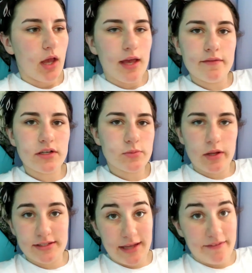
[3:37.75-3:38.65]
even as
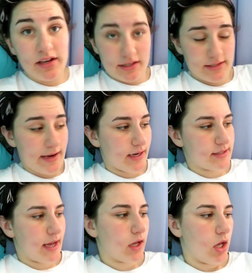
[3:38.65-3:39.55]
well as having an anxiety
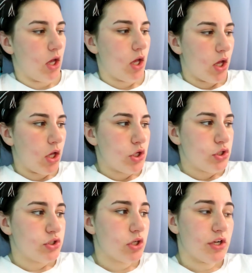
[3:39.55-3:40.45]
attack.
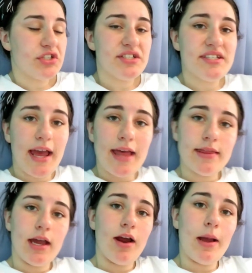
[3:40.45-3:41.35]
Do not just stand
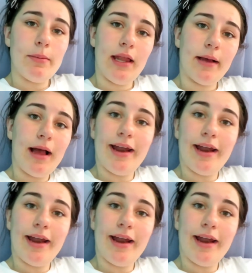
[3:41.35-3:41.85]
there and be like,